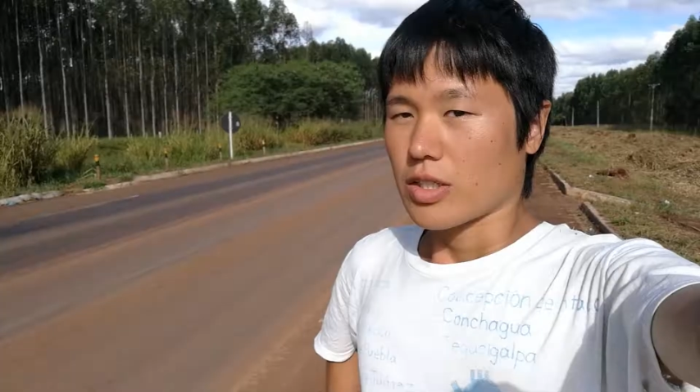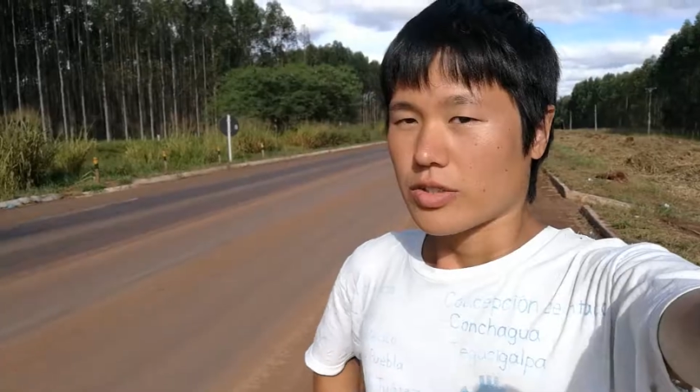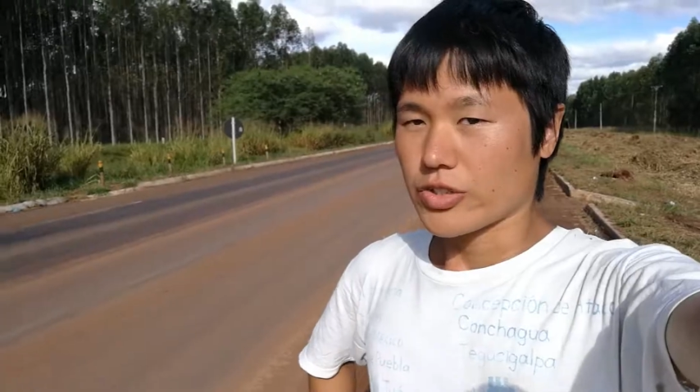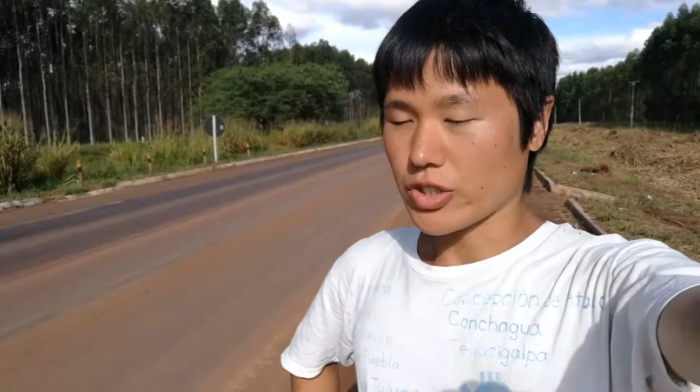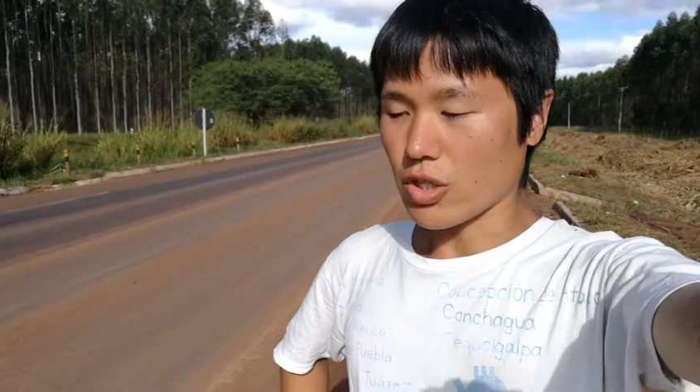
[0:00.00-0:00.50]

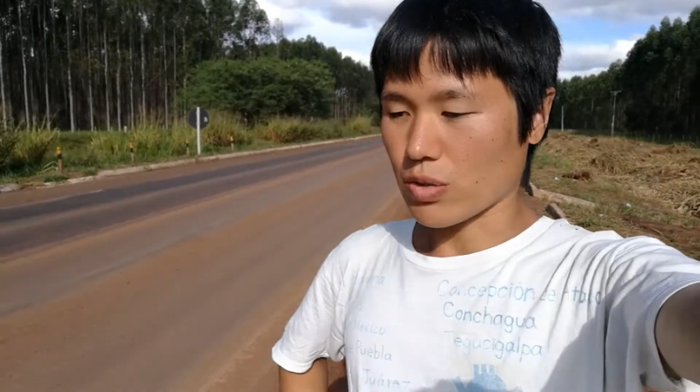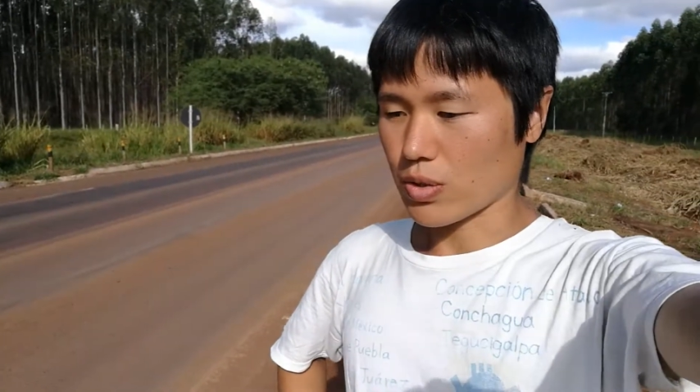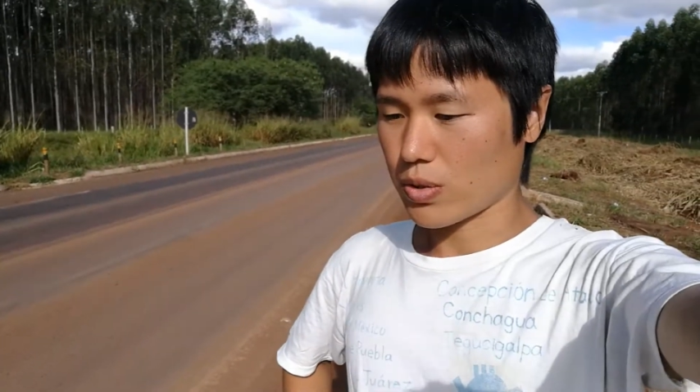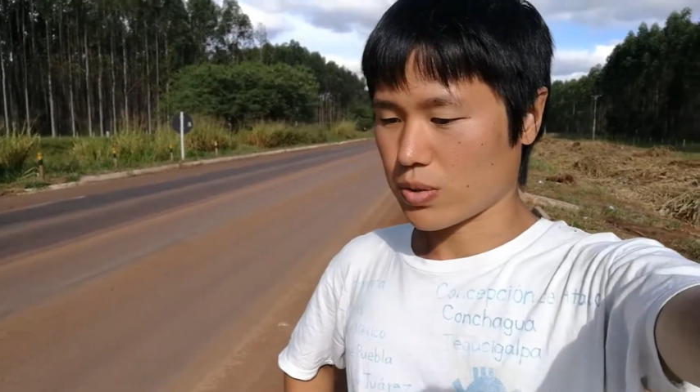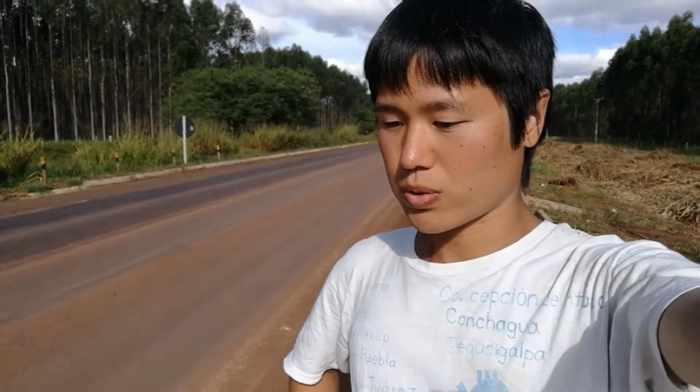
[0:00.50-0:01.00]
So,
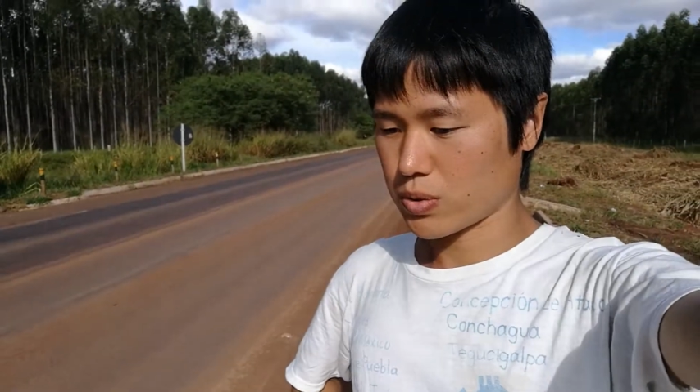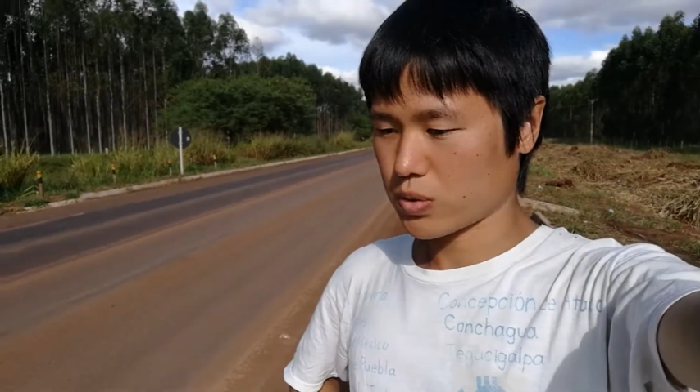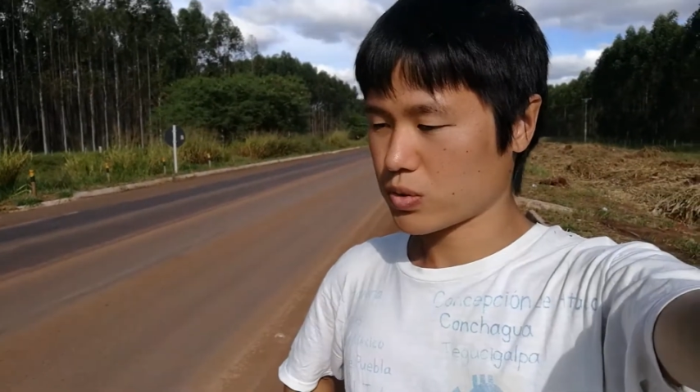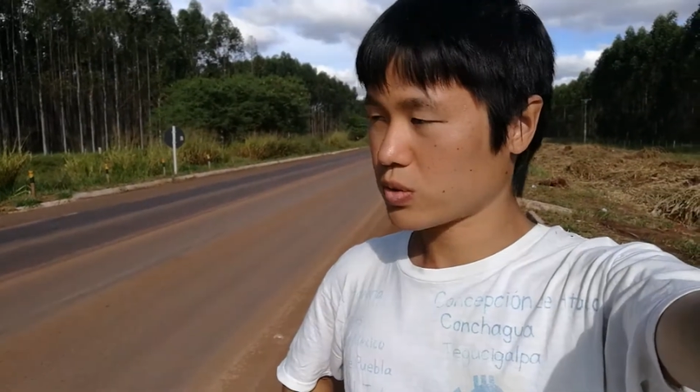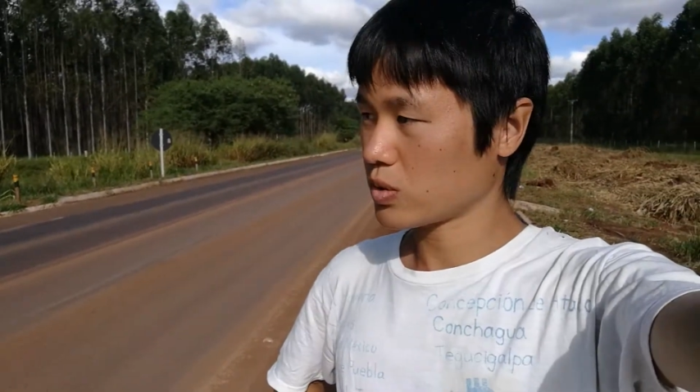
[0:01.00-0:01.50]

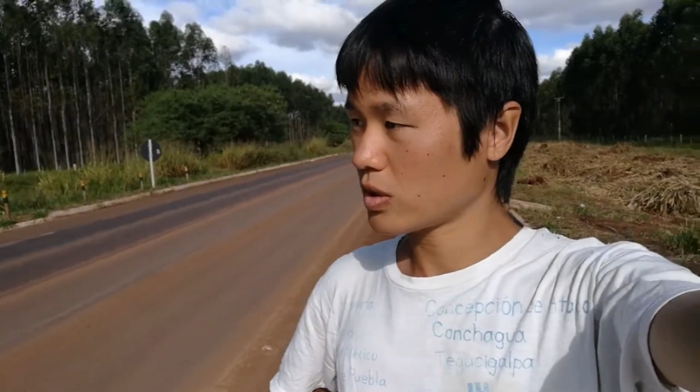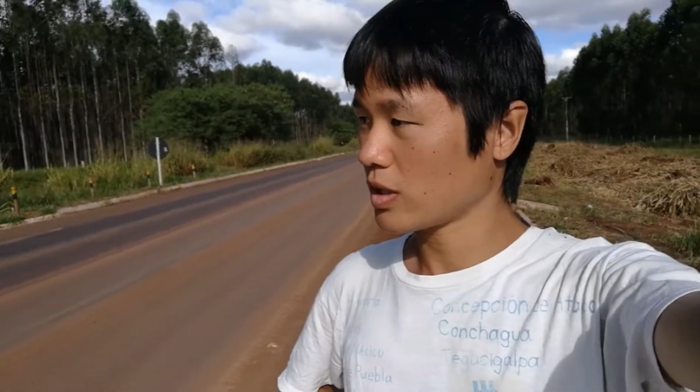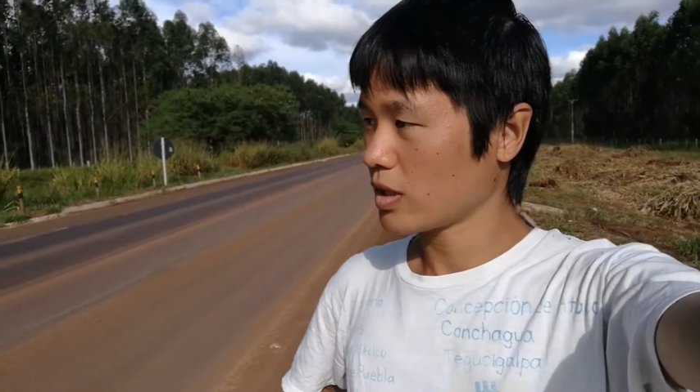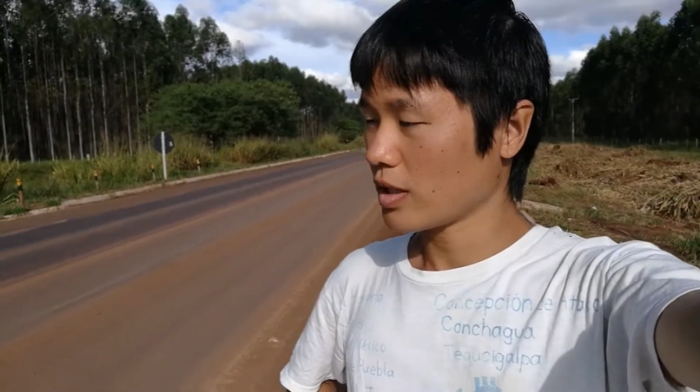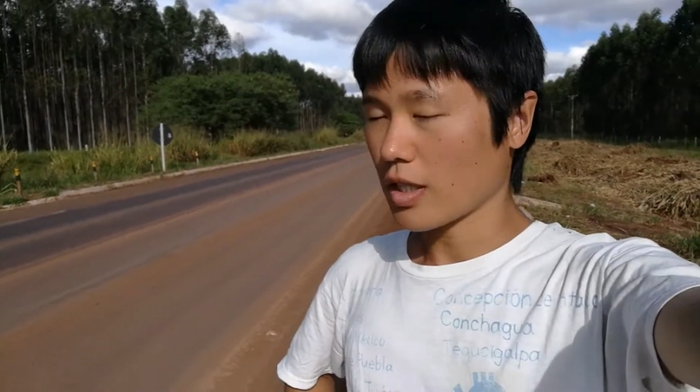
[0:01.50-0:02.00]

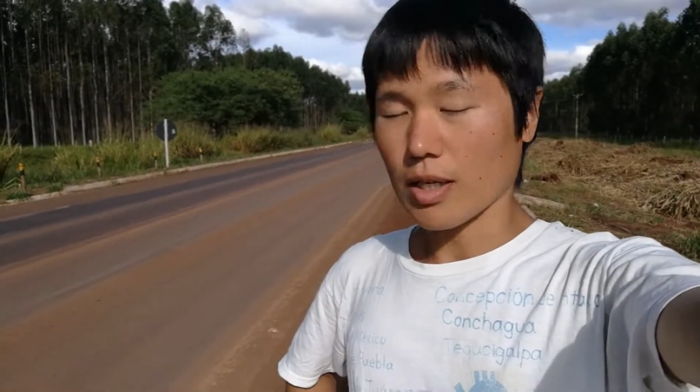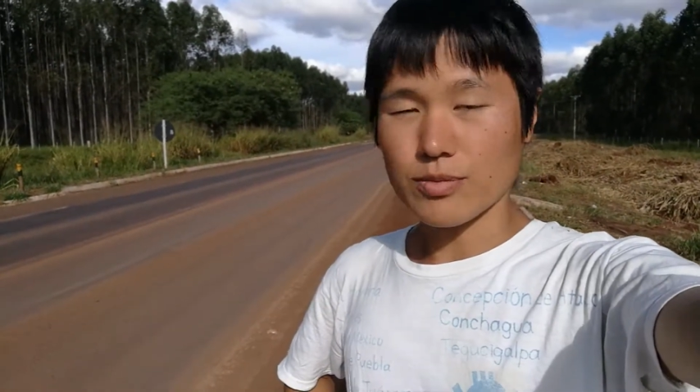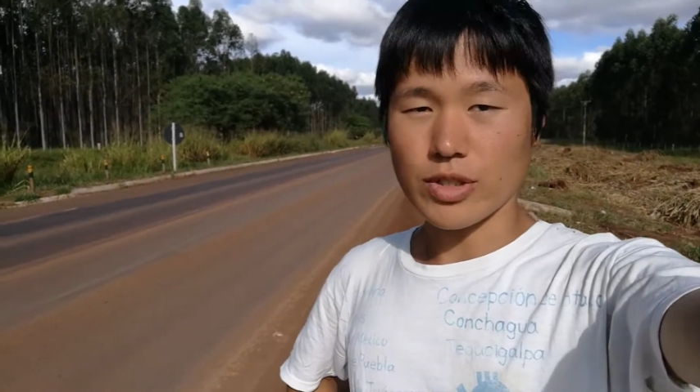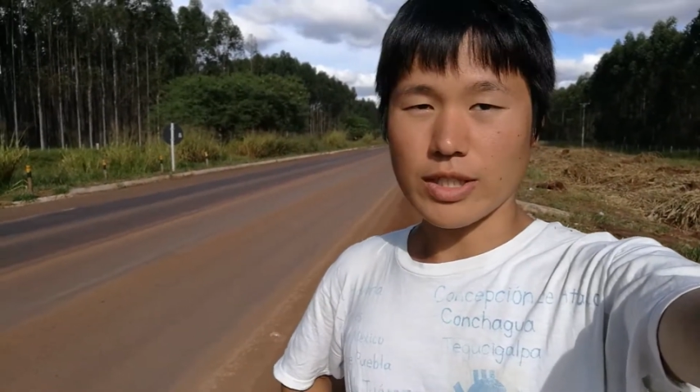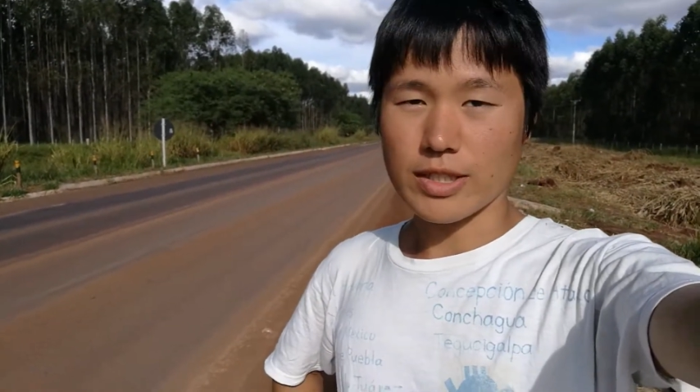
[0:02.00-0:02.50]
I'm
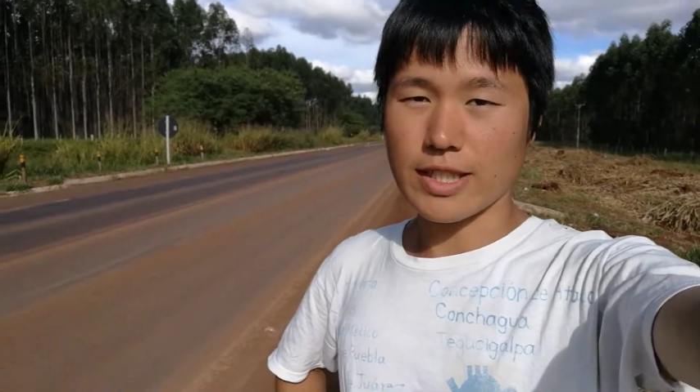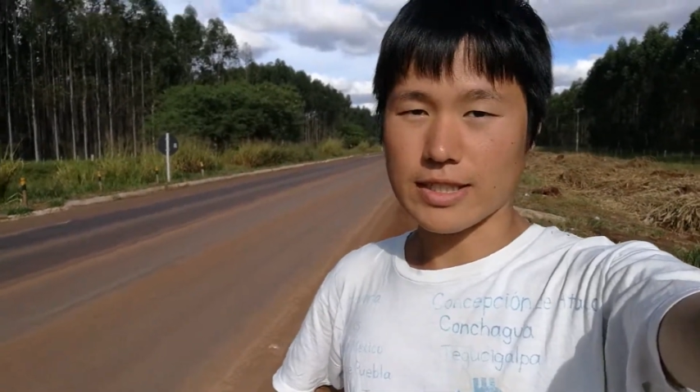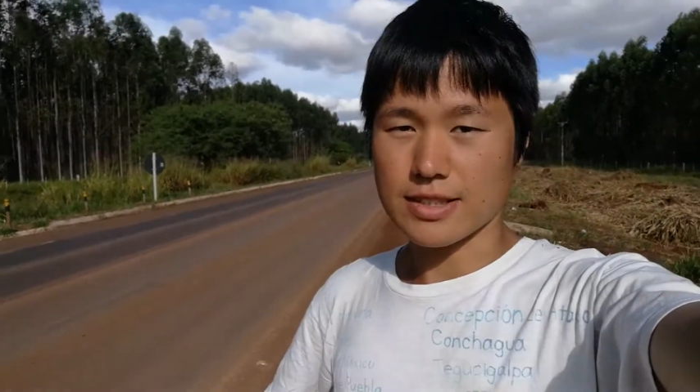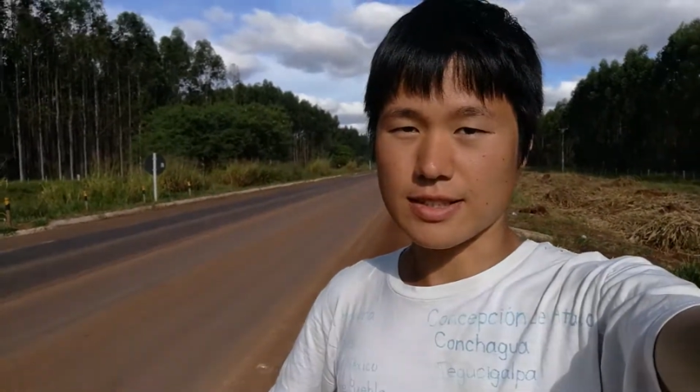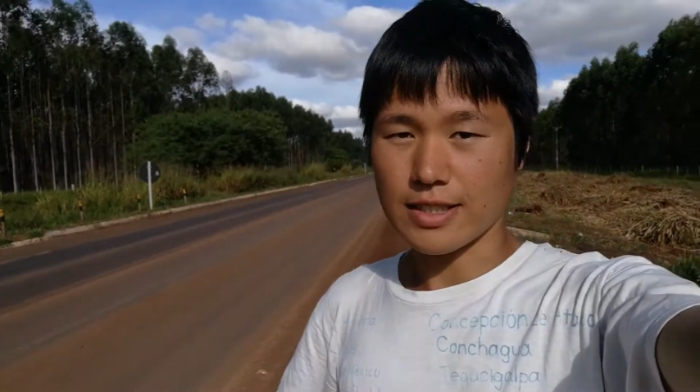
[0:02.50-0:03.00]
trying to catch
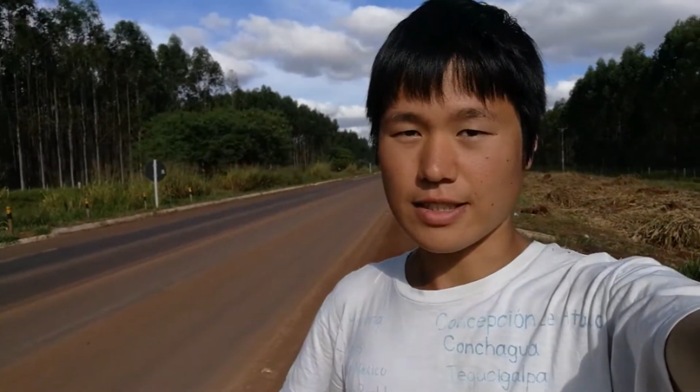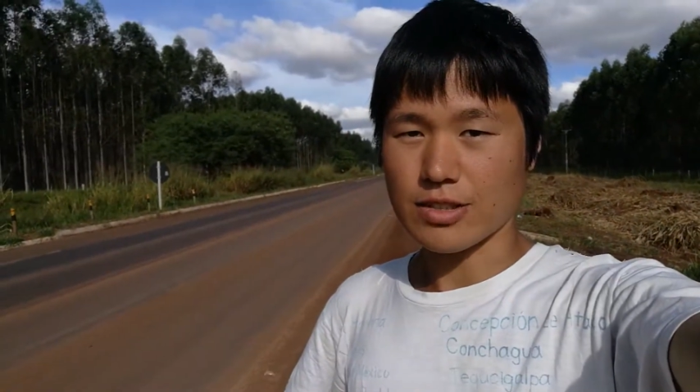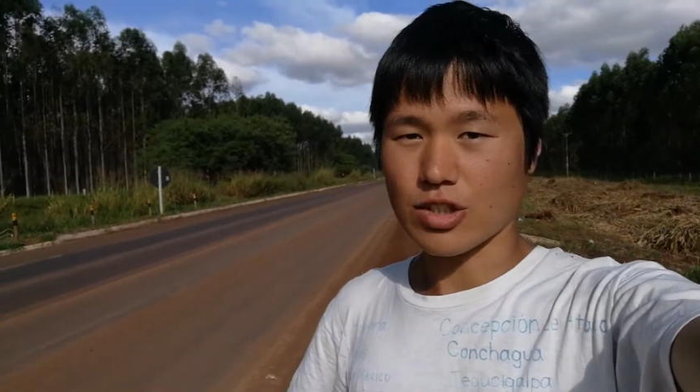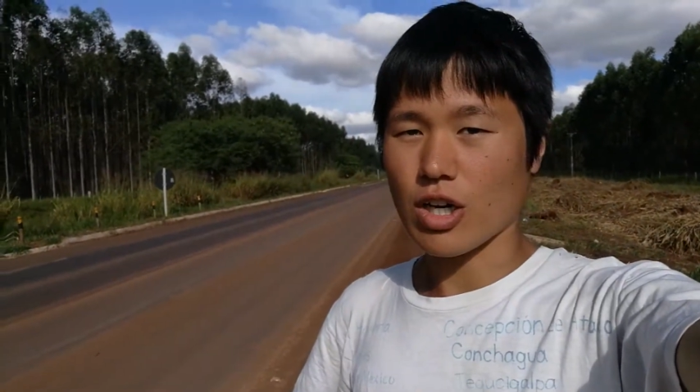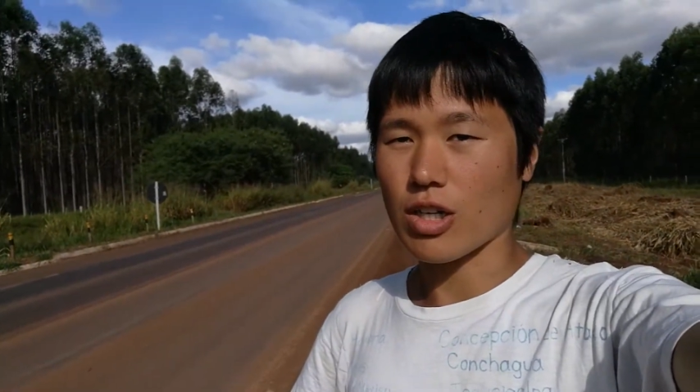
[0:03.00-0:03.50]
the
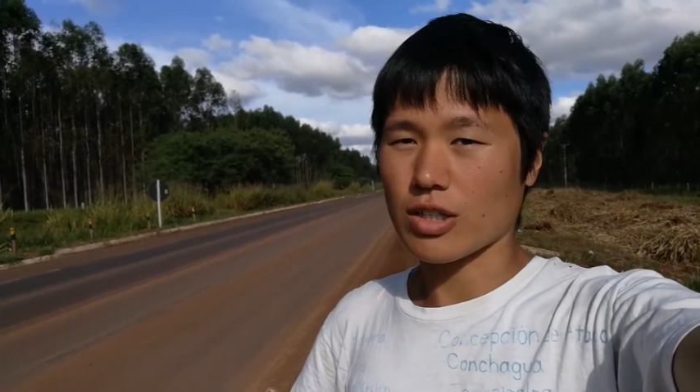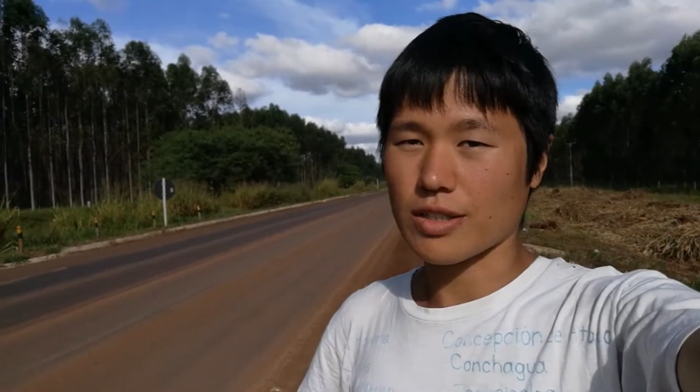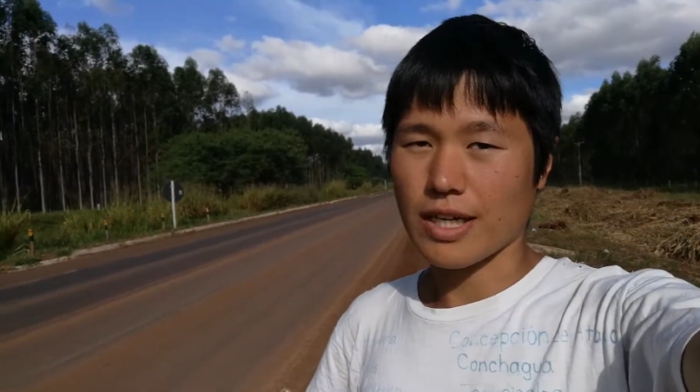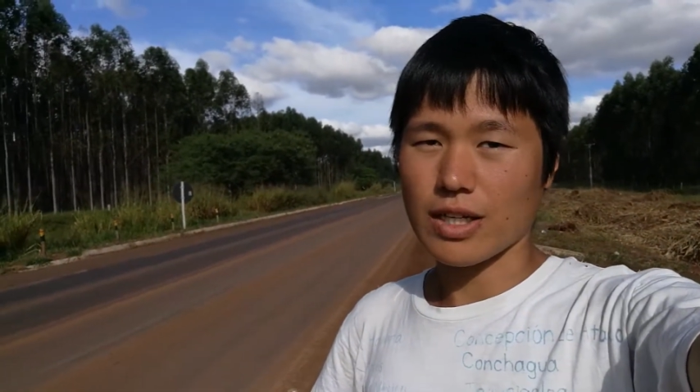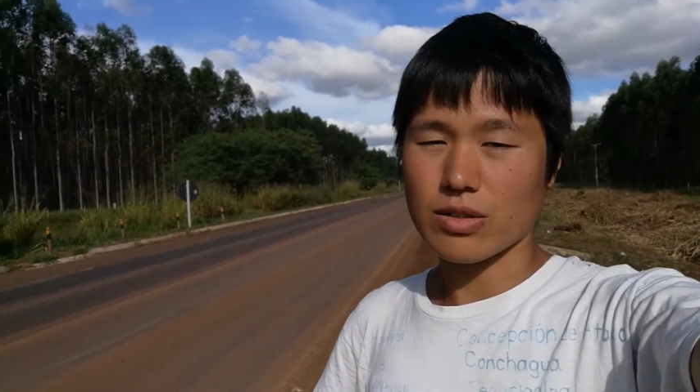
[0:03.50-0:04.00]
second car now.